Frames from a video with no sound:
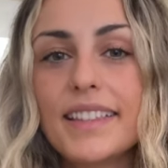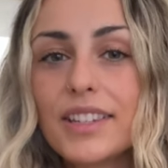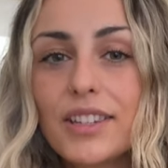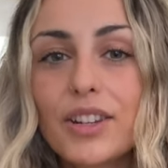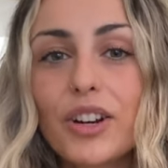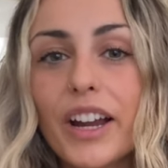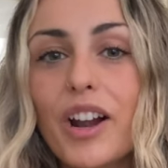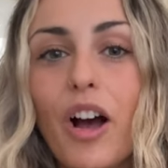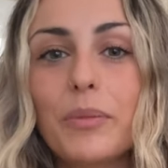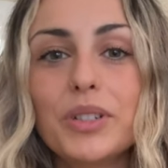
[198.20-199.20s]
this is a great
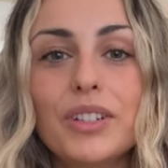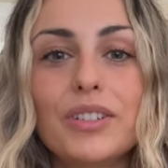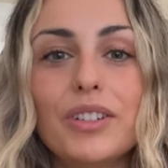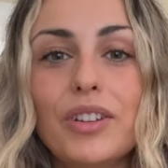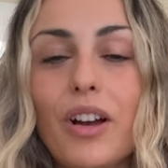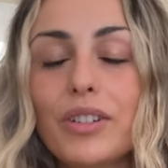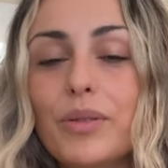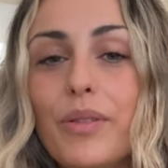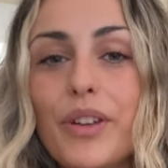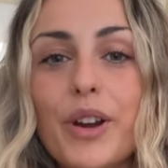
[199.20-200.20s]
option to talk
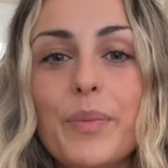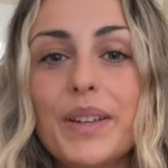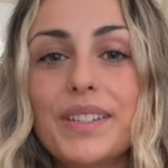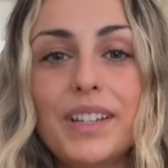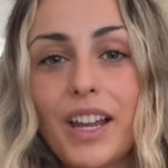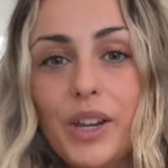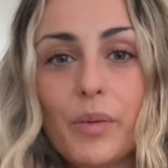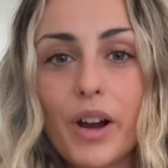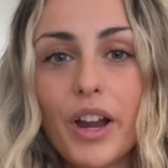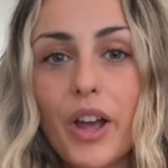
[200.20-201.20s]
to a therapist
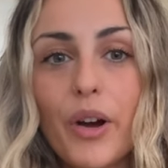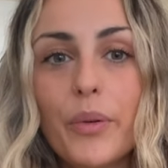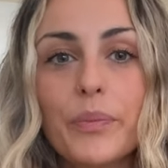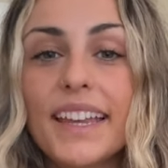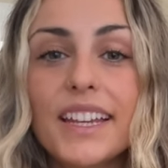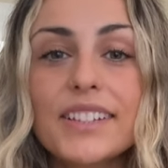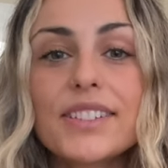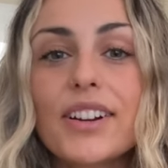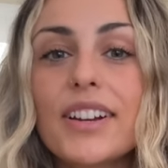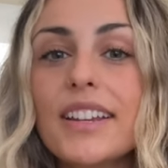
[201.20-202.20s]
anywhere I go. Getting
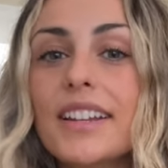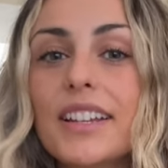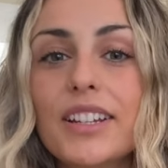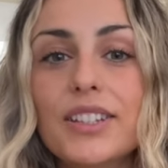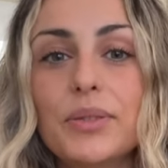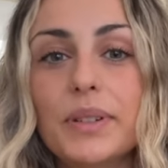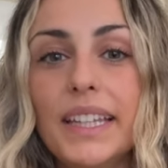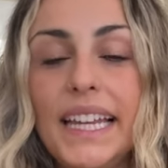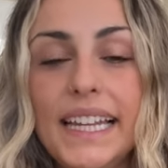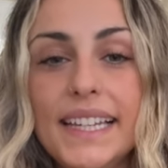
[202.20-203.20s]
started is
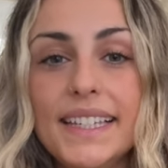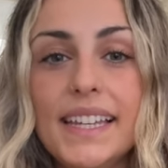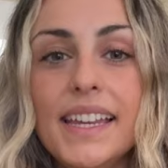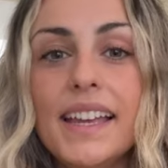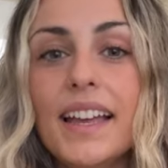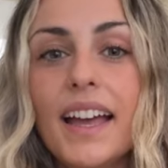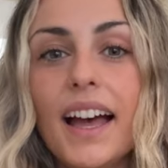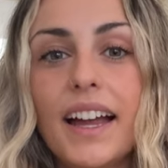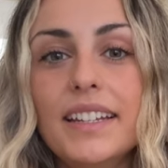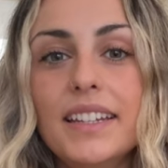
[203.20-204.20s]
really easy.
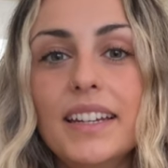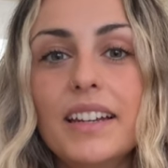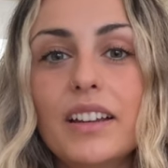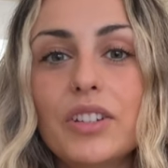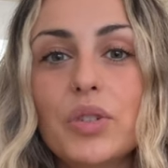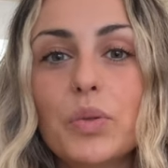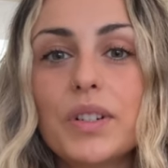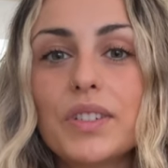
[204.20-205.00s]
I did a short